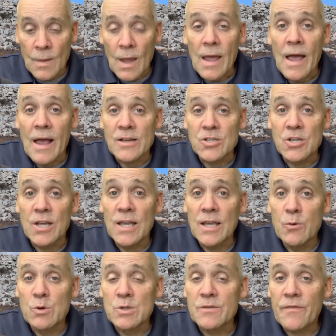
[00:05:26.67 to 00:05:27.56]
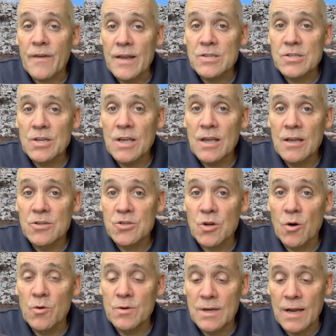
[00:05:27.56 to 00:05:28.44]
As he was facing his
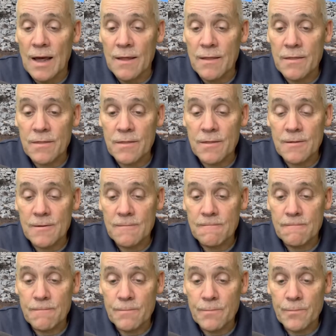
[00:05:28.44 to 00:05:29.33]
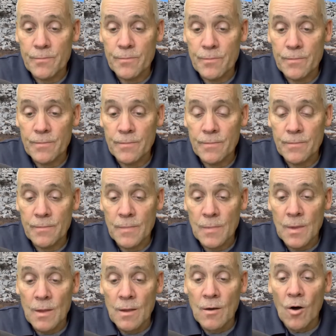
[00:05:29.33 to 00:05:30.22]
own death,
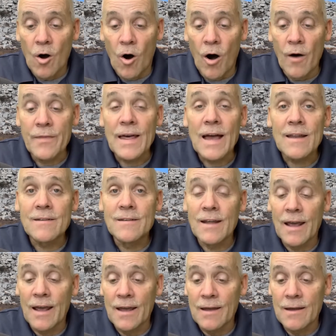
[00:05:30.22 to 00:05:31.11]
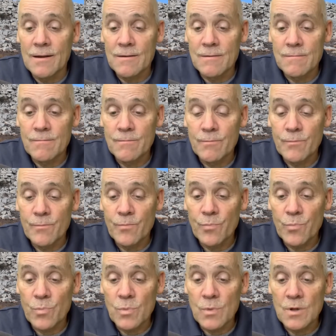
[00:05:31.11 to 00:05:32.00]
on that day,
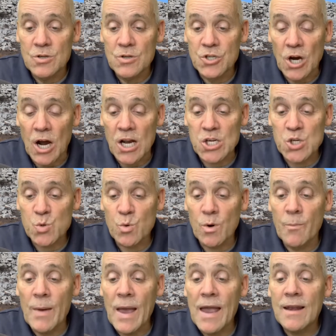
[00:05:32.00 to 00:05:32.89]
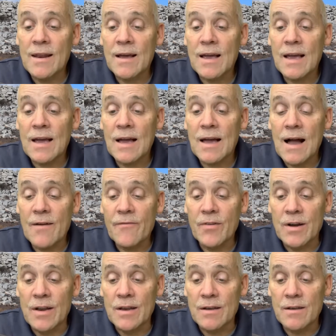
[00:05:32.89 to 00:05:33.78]
Joshua made a
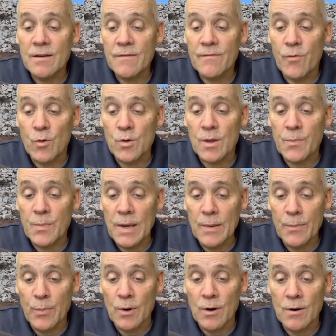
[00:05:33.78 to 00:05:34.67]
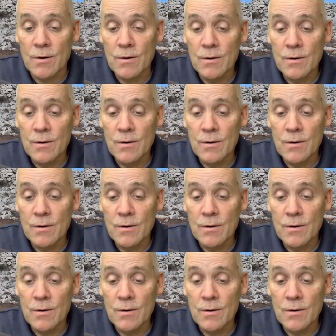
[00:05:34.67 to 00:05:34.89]
covenant for the people,